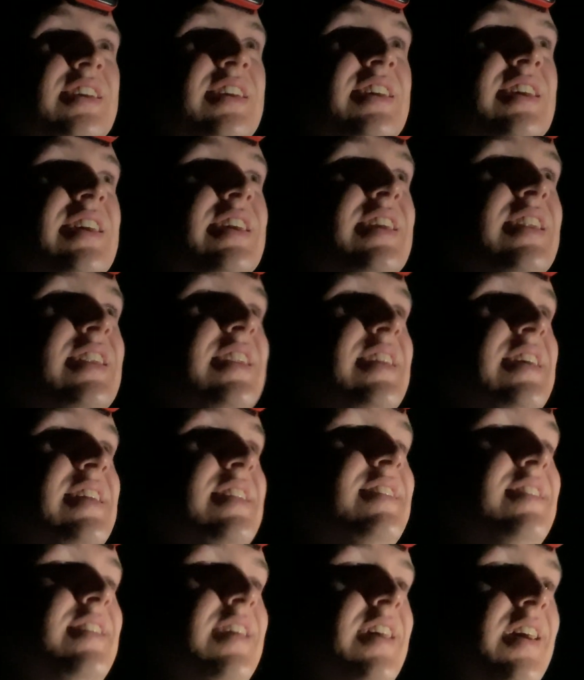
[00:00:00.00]
and
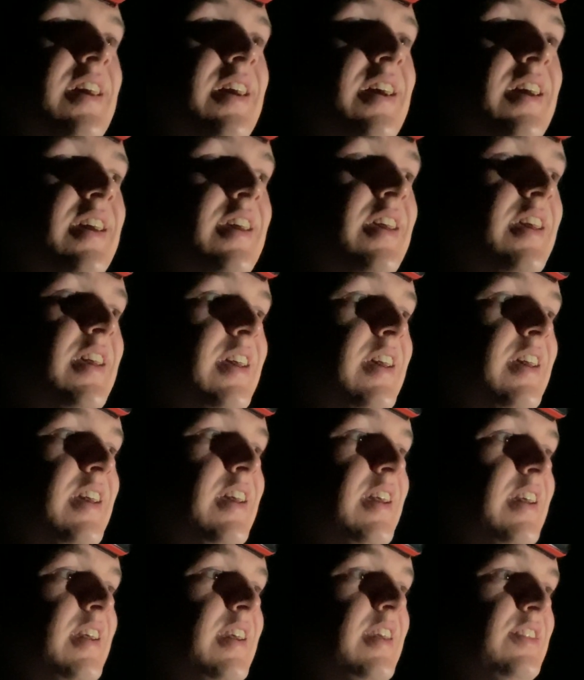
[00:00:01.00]

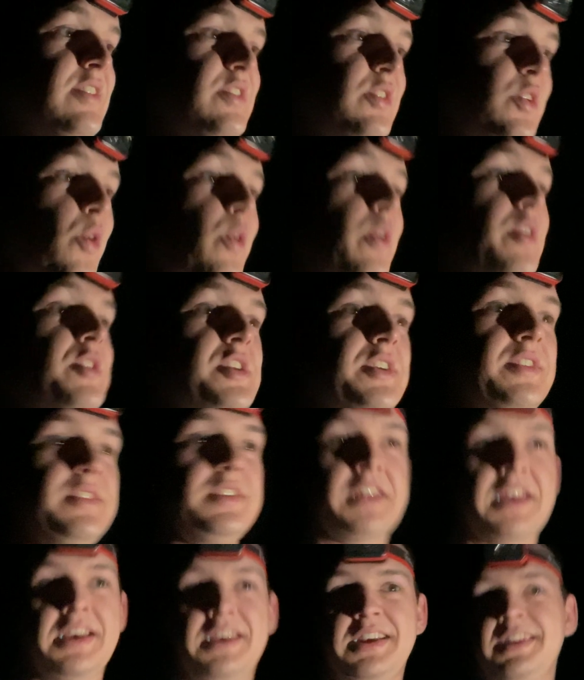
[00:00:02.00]
it's gorgeous,
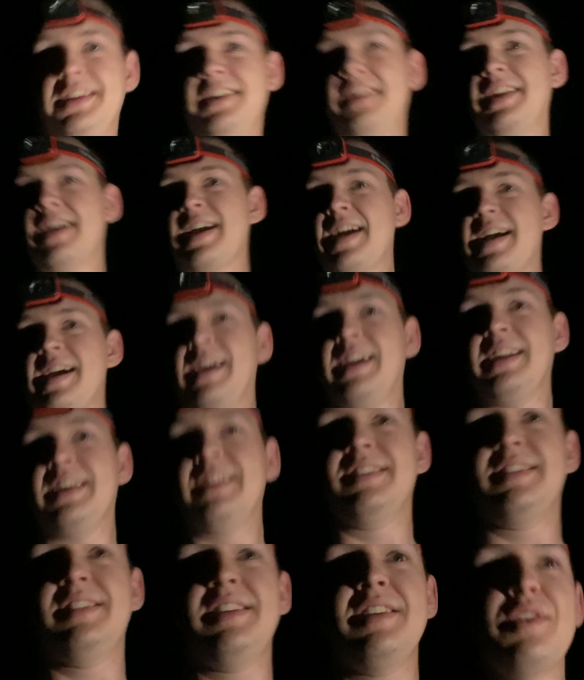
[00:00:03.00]
and I can
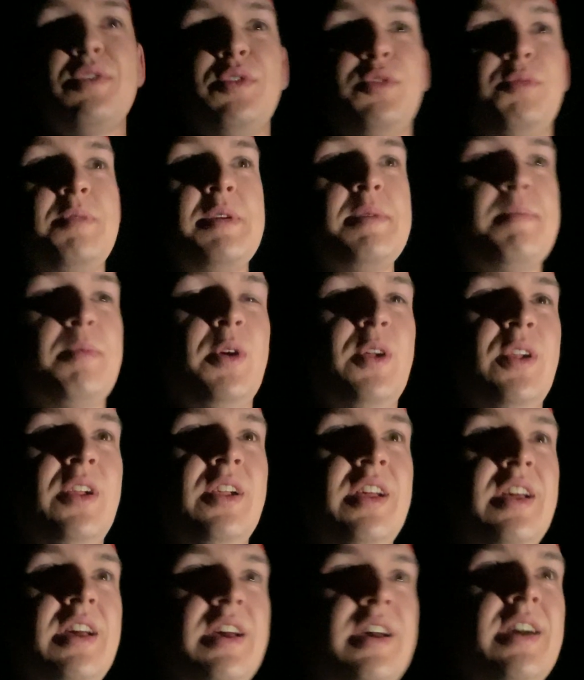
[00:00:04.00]
see those people,
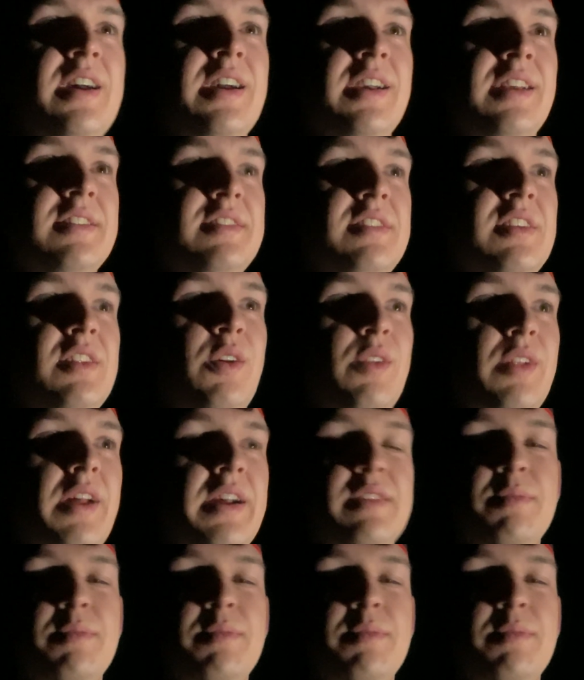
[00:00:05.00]
see their lights